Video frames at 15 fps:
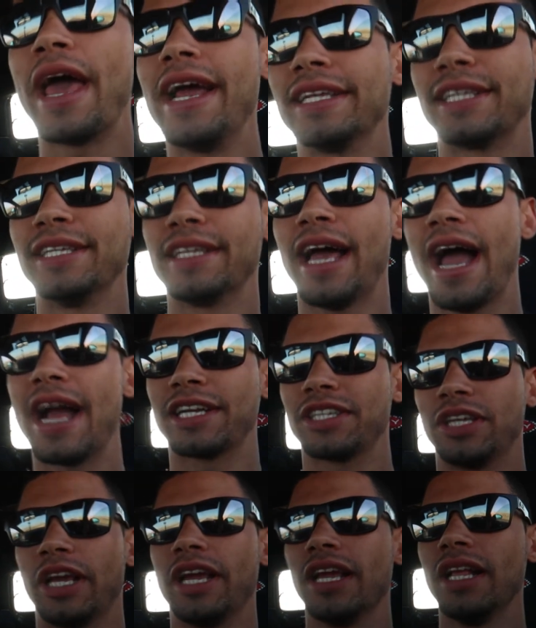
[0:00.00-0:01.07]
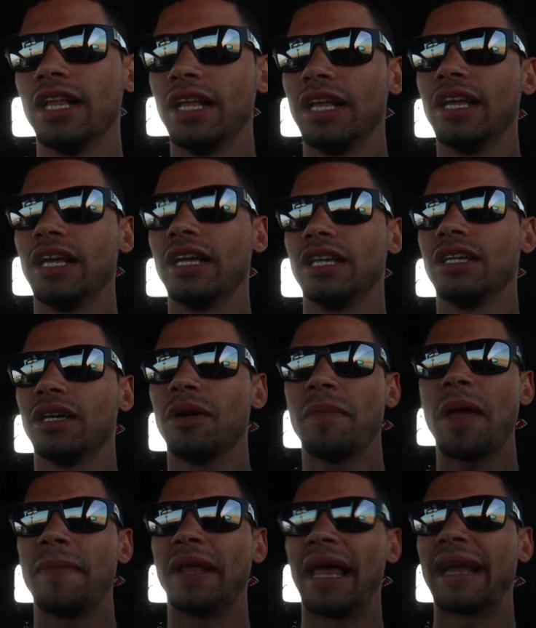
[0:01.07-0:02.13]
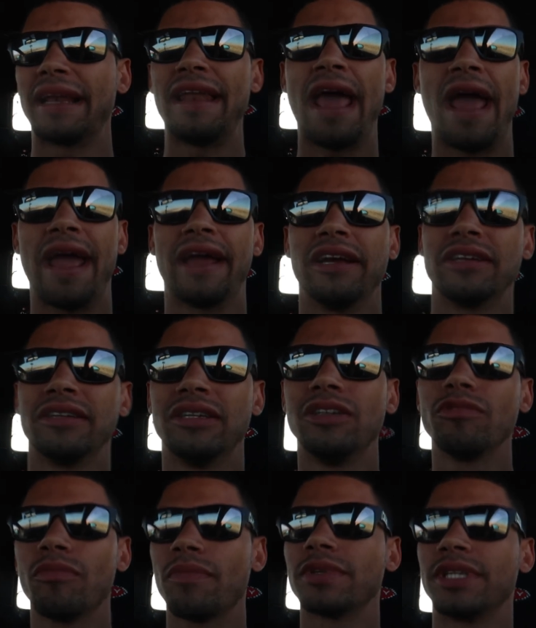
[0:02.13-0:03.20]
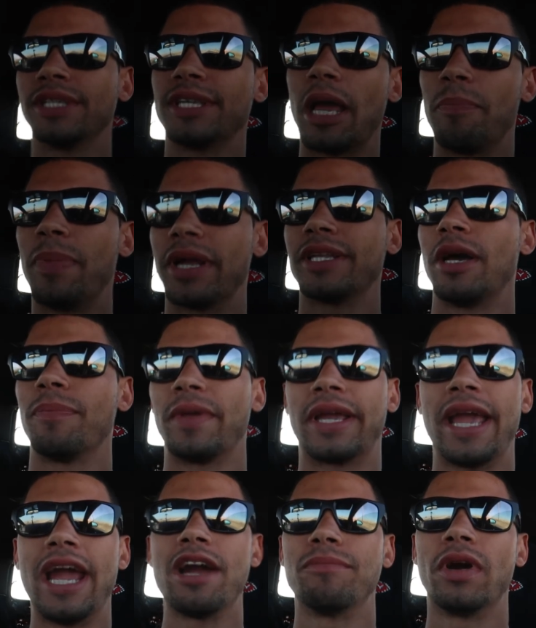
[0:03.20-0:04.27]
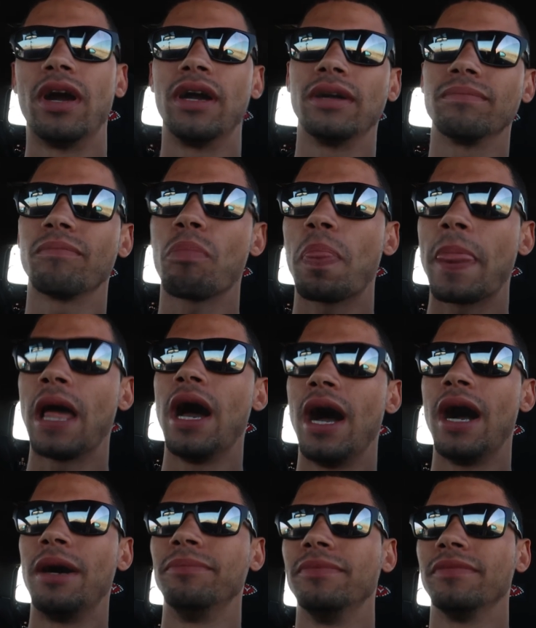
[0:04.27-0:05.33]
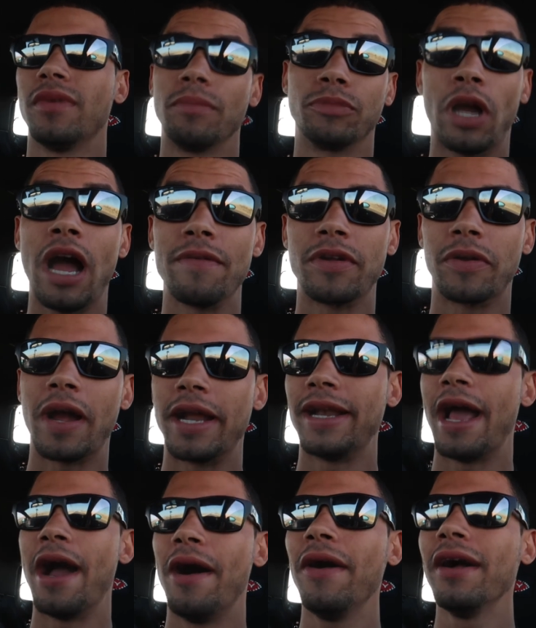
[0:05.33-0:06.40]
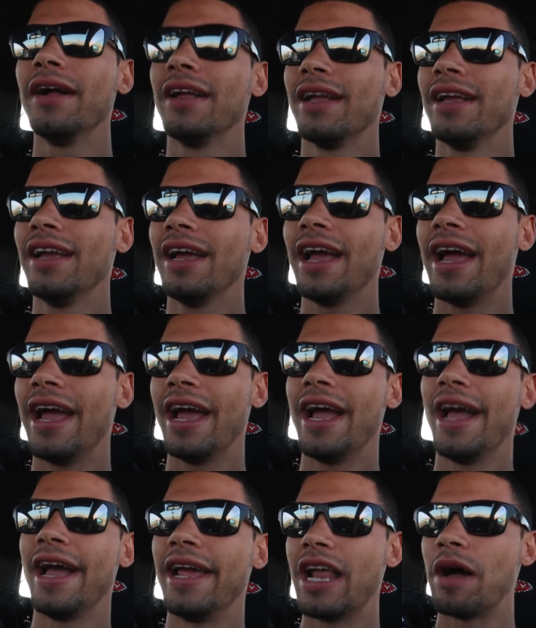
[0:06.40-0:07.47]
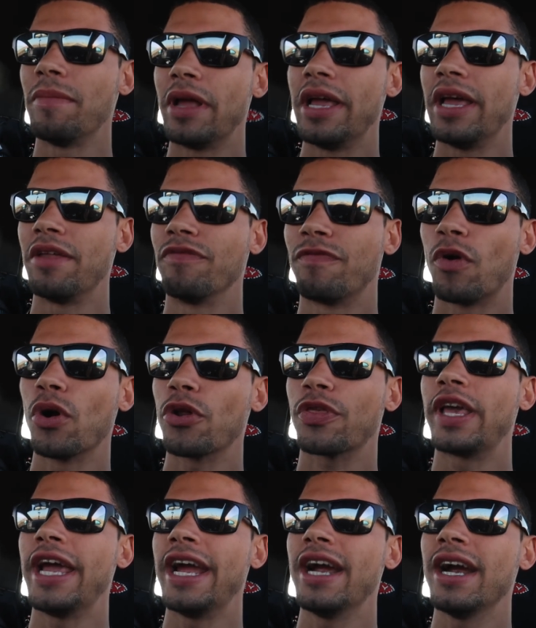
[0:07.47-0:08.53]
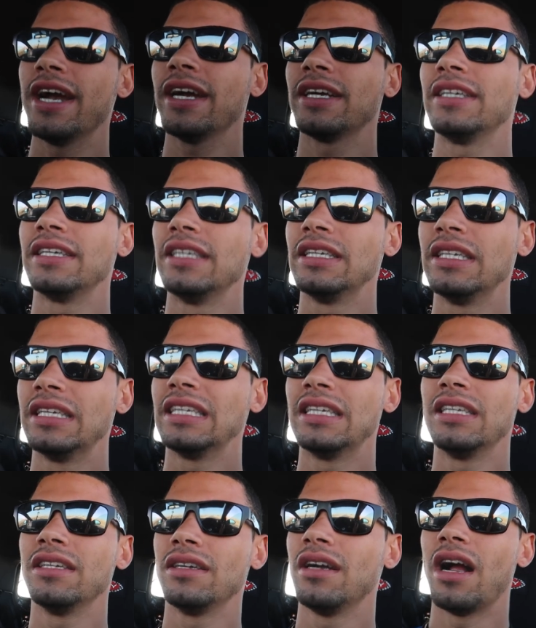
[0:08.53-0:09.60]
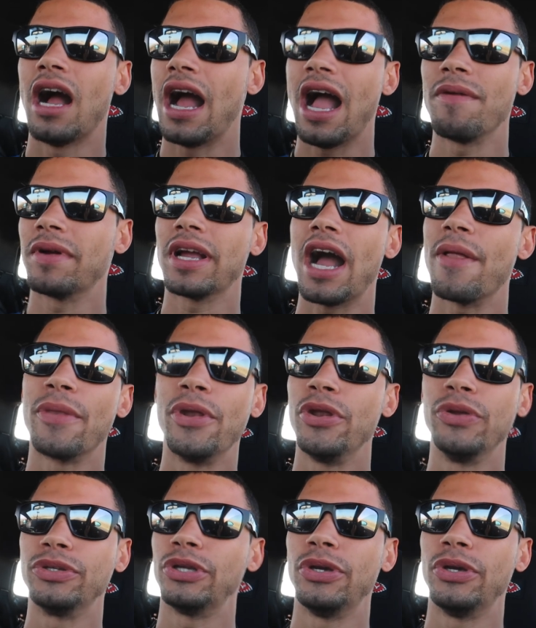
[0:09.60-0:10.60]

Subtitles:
days since I actually, maybe like a day, since I picked up the camera. I'm driving right now, and I'm in fourth gear. I haven't gotten a new